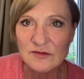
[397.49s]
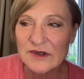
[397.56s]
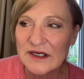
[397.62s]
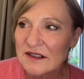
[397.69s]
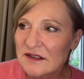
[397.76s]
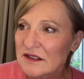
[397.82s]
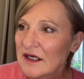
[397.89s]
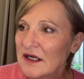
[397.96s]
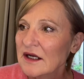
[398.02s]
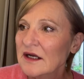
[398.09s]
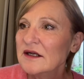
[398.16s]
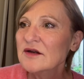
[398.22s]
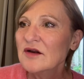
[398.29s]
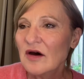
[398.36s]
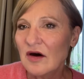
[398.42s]
Well,
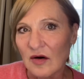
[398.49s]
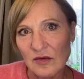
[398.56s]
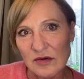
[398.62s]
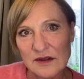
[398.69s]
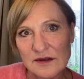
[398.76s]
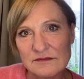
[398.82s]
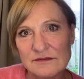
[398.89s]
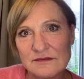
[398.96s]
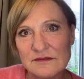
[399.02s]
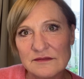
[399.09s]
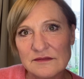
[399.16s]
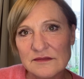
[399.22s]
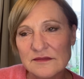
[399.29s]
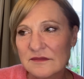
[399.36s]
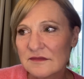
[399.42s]
no,
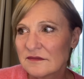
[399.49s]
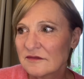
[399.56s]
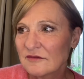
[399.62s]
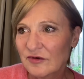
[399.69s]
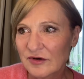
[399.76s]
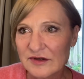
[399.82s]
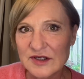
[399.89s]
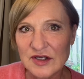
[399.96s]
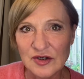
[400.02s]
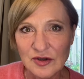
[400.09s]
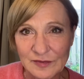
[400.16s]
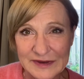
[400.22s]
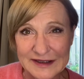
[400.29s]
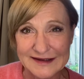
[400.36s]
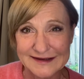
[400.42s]
we're
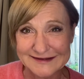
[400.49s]
human.